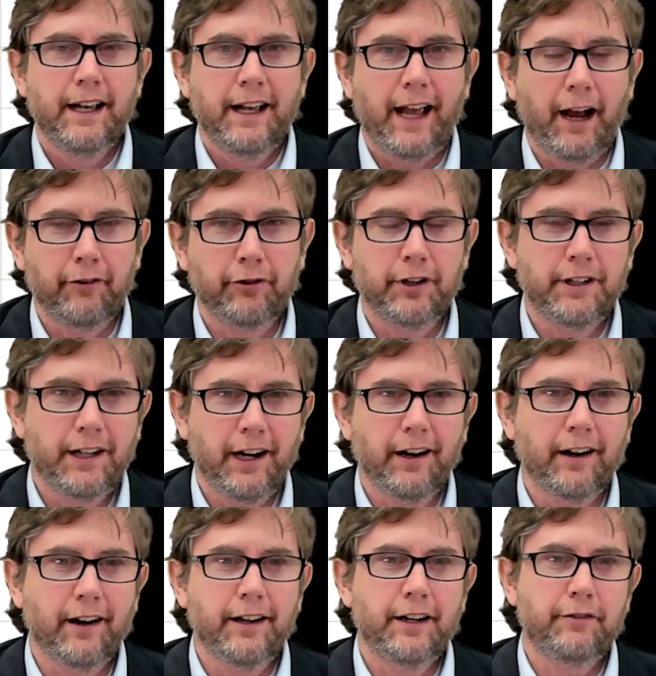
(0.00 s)
Every
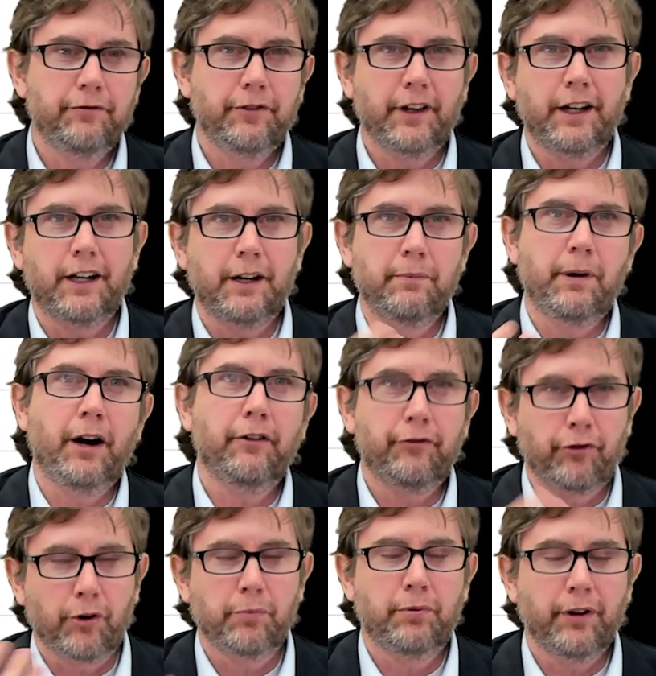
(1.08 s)
year it inflated about
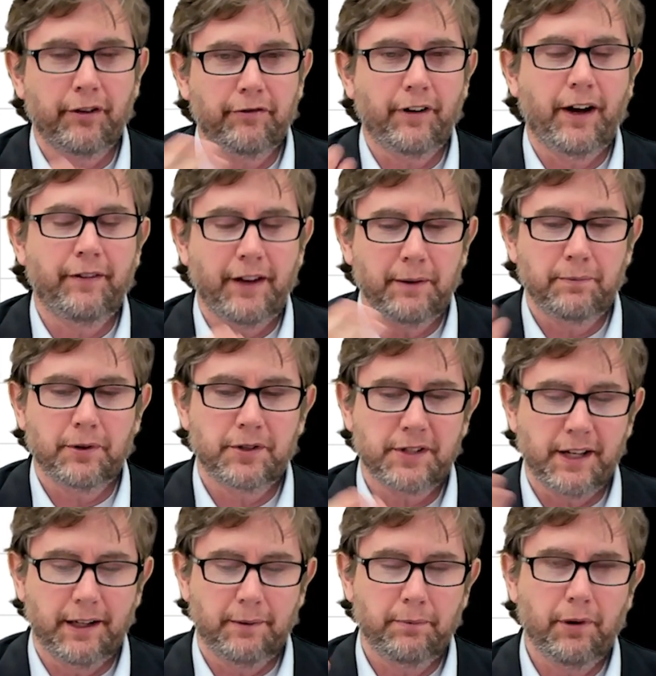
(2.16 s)

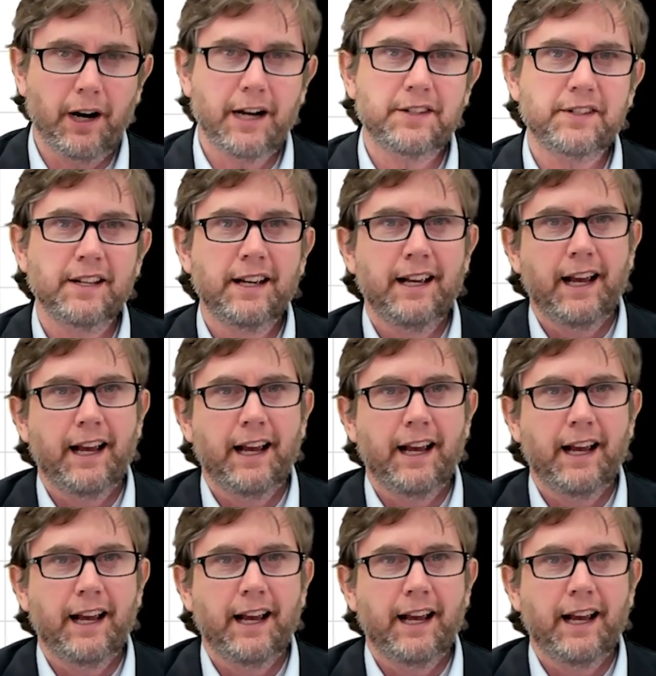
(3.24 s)
4.58% in price,